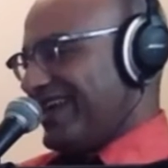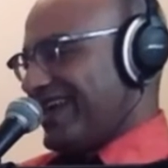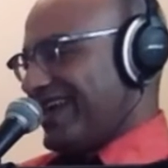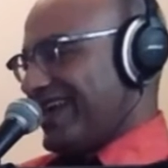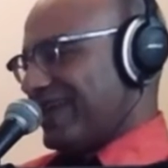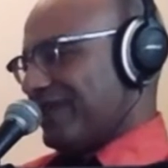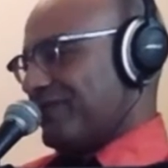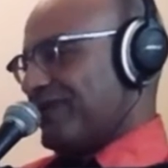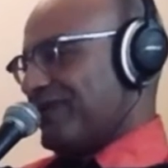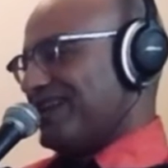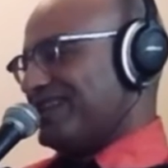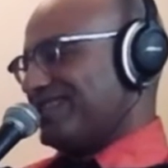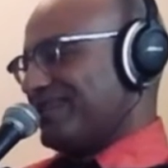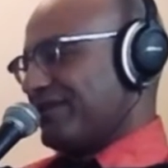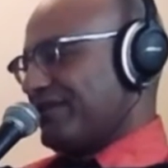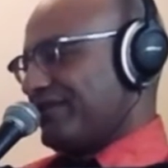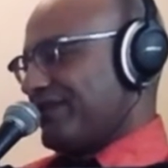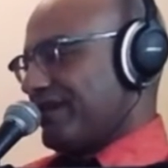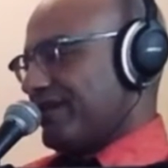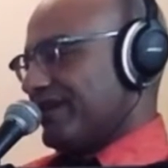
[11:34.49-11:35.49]
At a rising
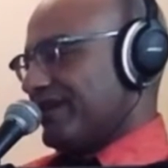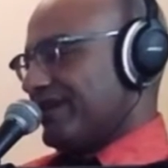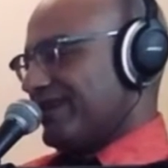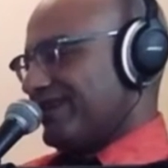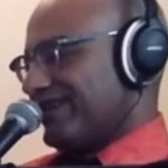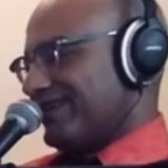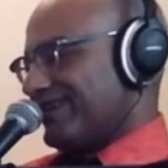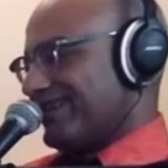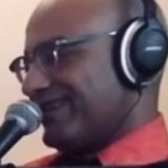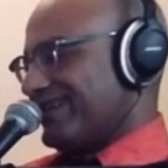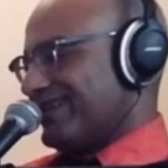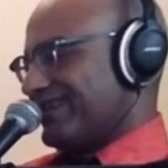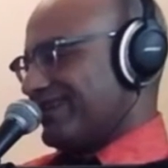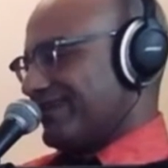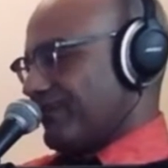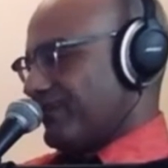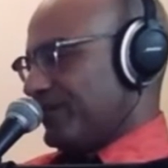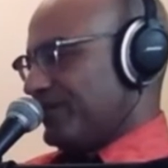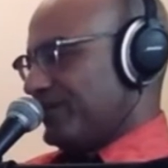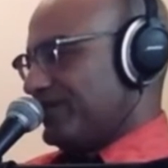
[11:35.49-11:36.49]
thumbing,
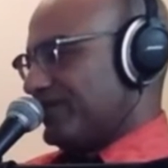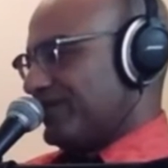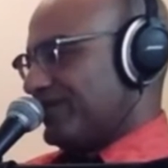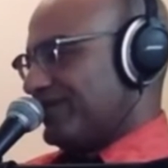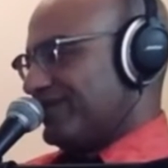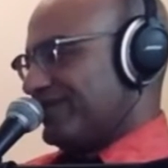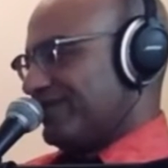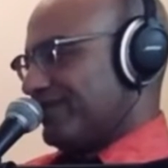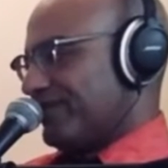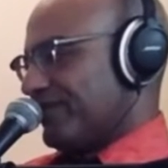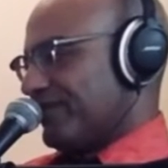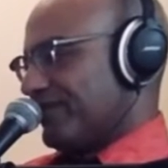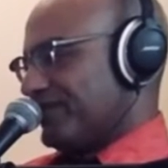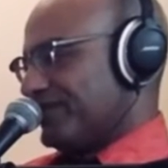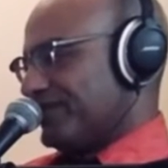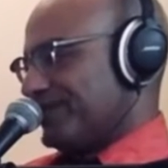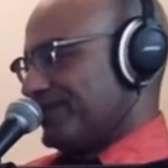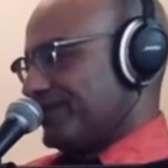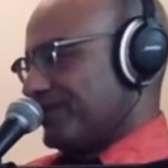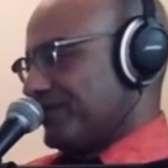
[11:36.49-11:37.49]
Kenobi turned from
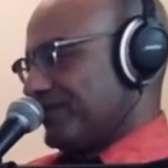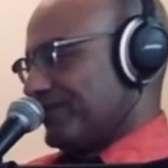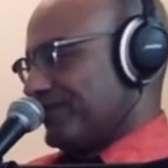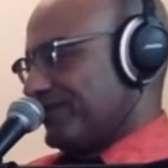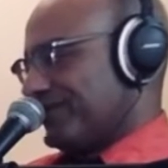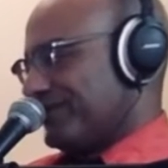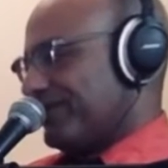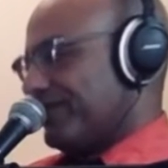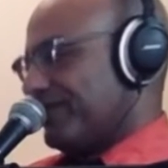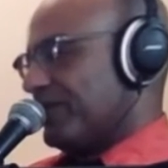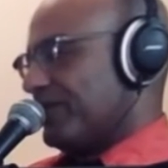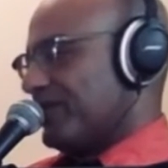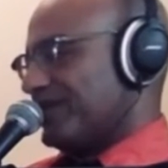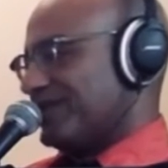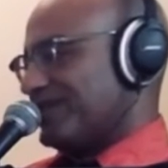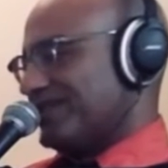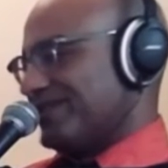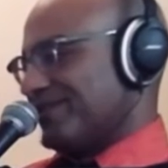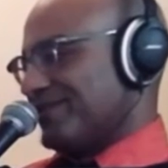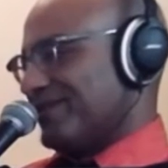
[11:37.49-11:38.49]
the
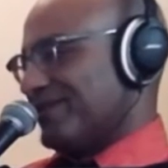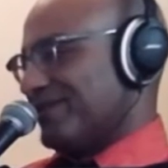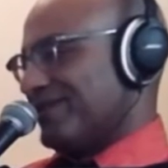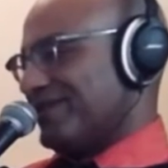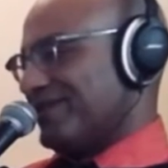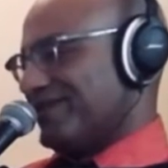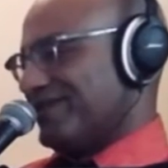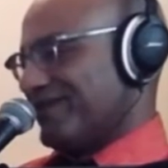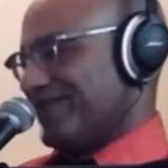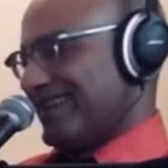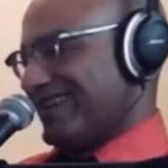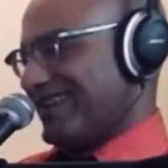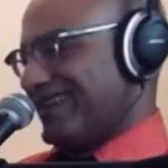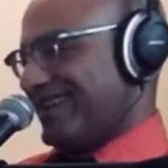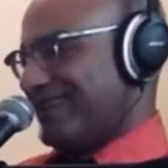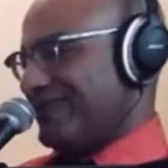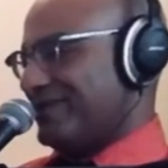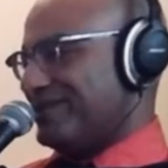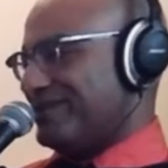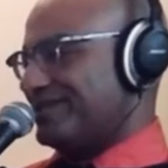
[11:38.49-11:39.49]
residue of the
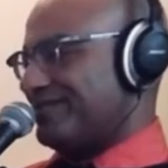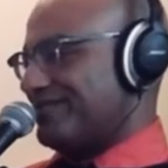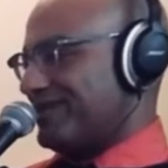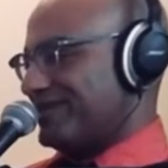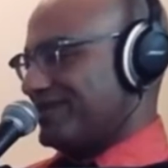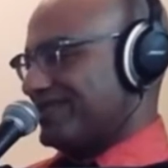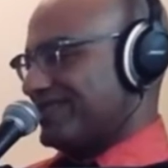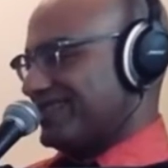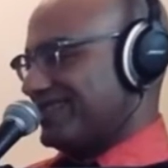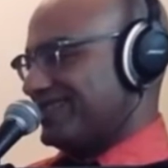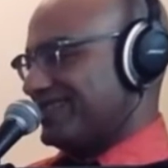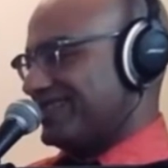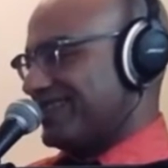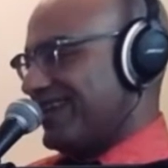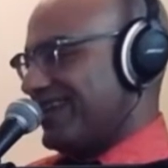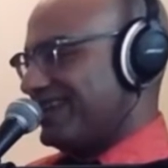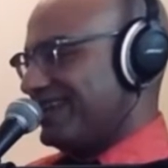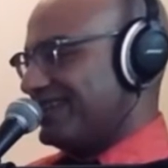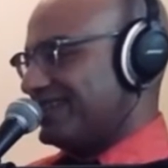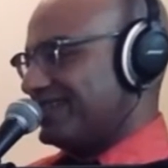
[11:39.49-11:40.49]
noisome business
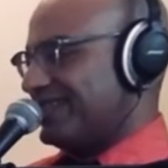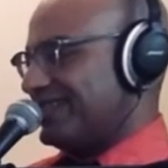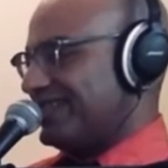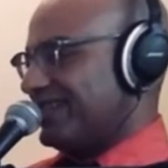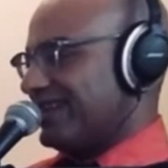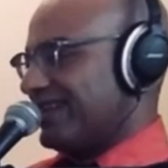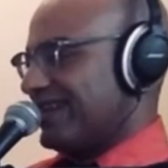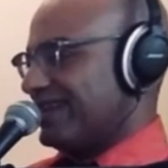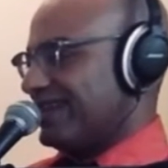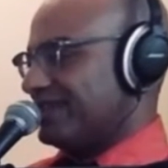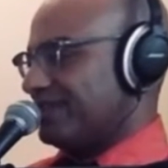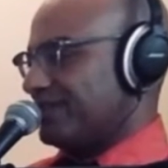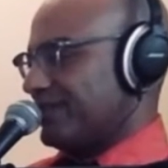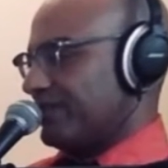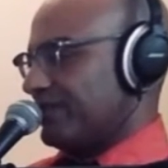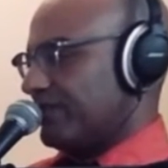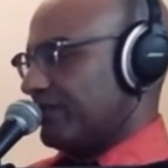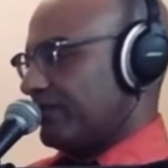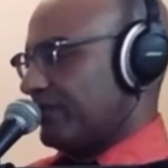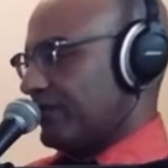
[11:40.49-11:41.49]
to see the land
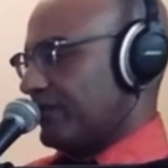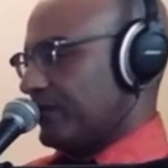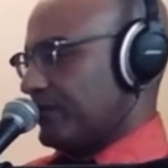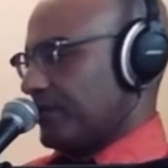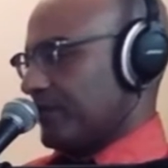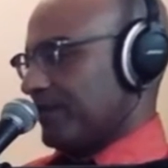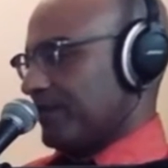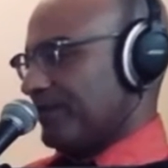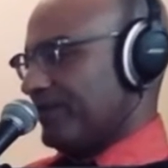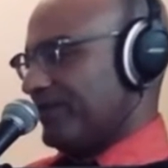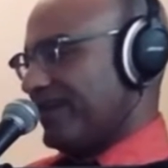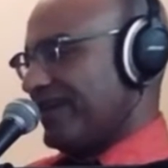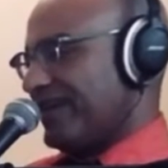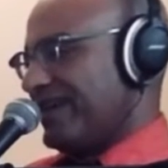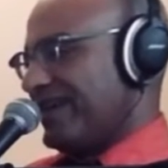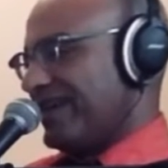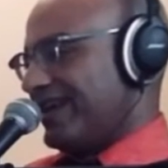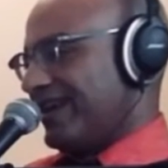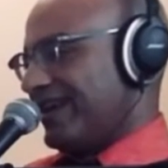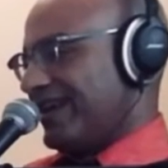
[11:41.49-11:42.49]
speeder approaching,
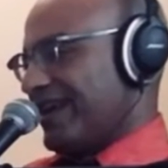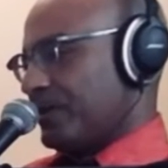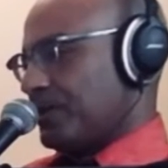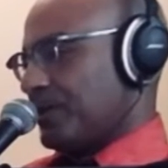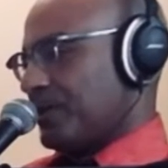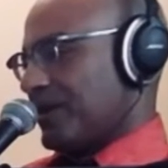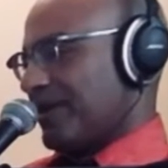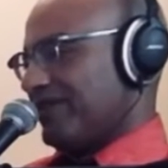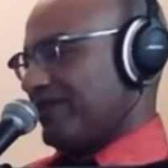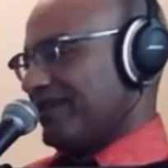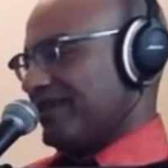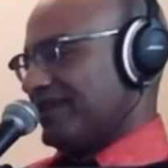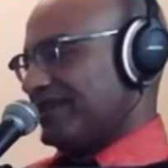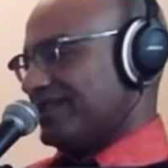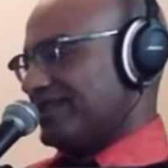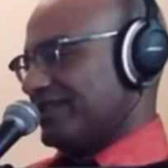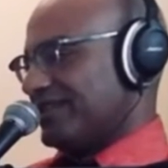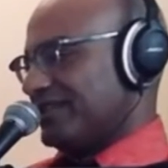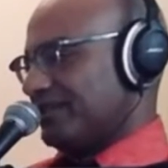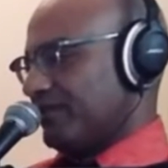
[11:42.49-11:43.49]
now traveling at a
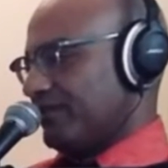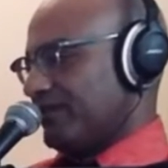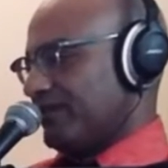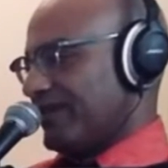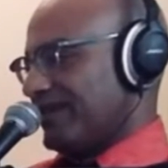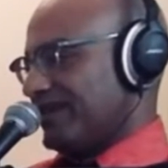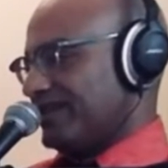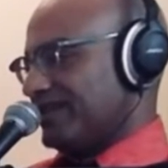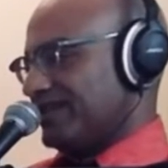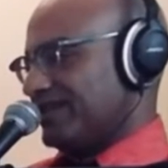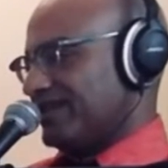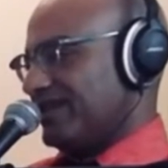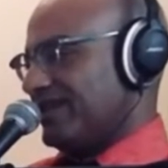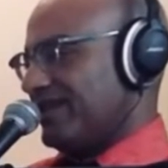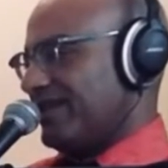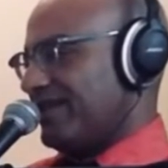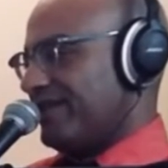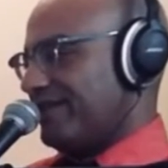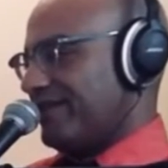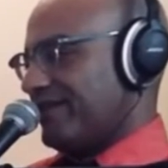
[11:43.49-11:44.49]
sensible pace,
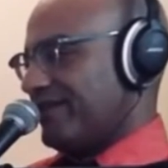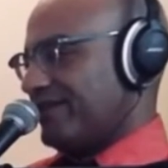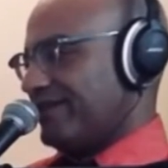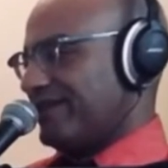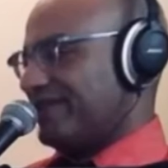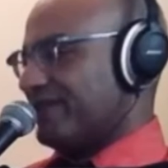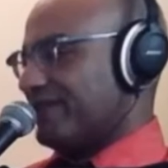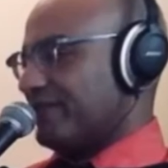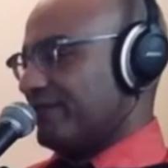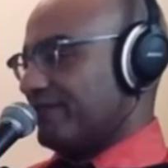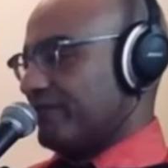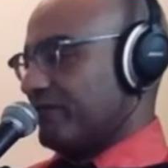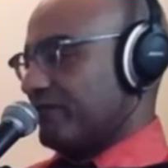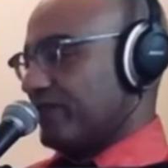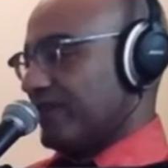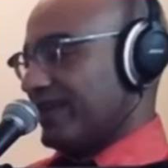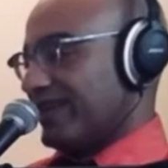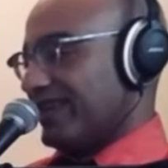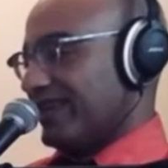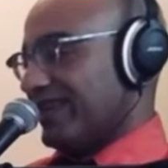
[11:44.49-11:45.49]
far different from
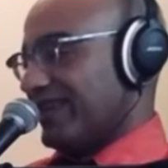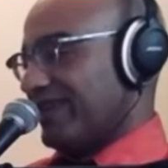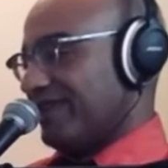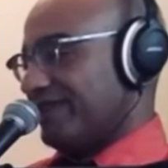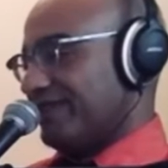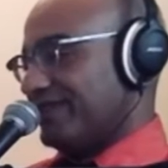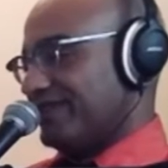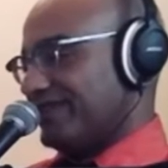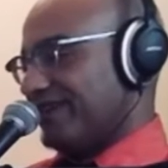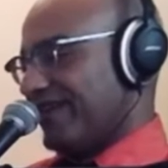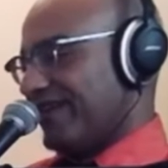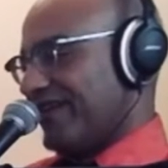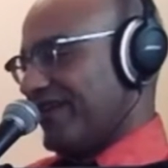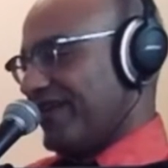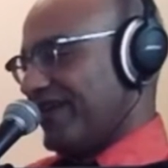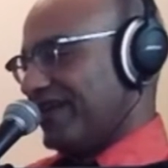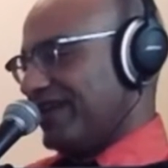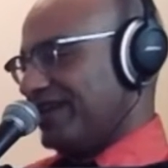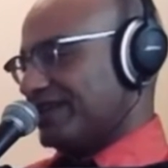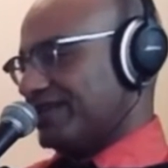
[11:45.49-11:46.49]
when it had left.
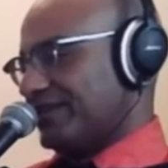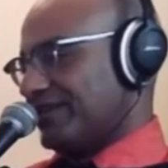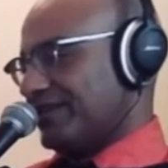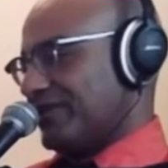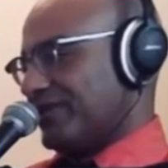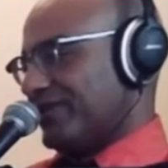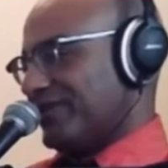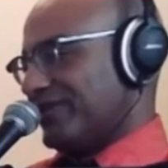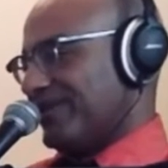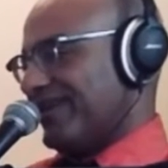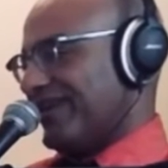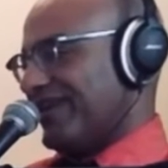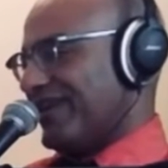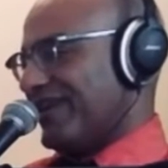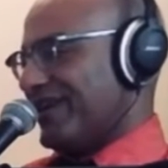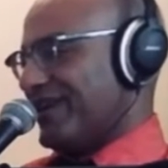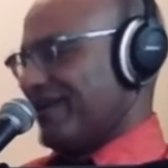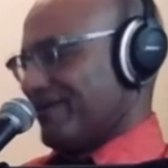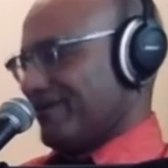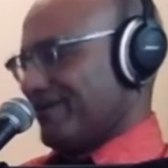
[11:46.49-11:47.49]
It slowed
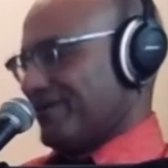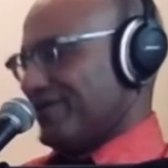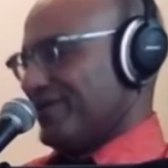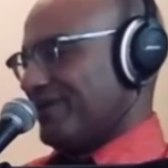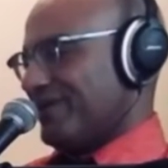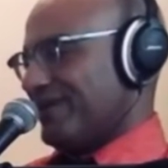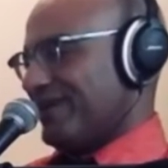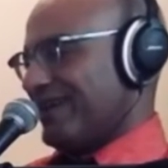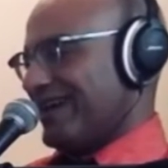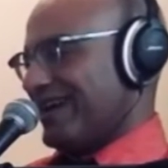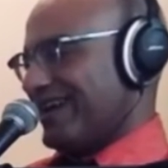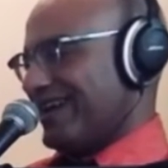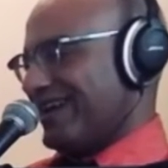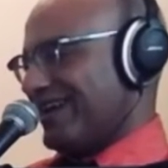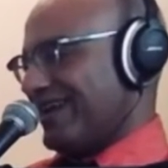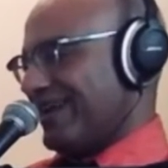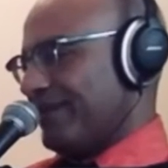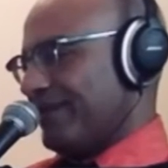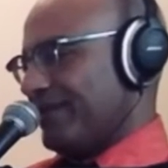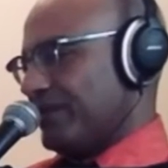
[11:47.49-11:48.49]
and hovered nearby,
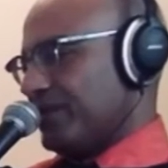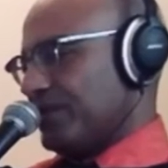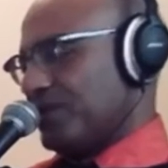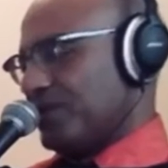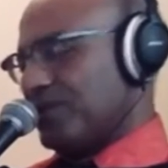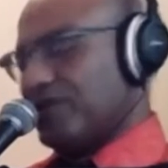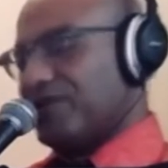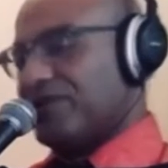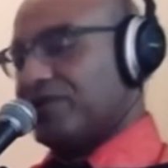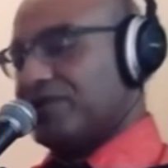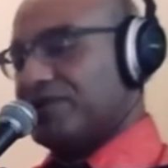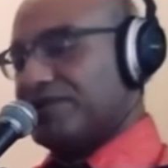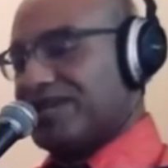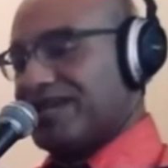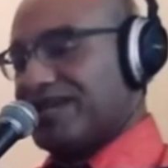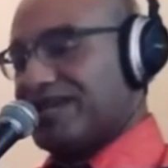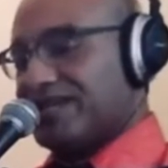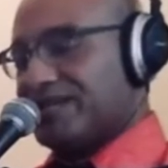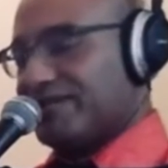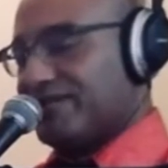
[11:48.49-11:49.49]
but showed no
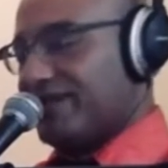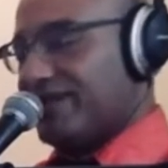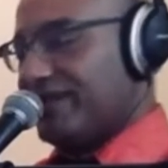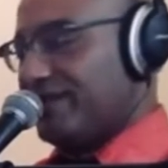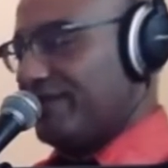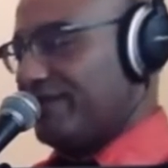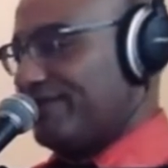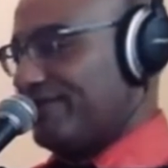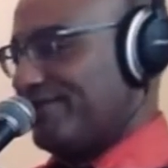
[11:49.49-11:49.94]
signs of life.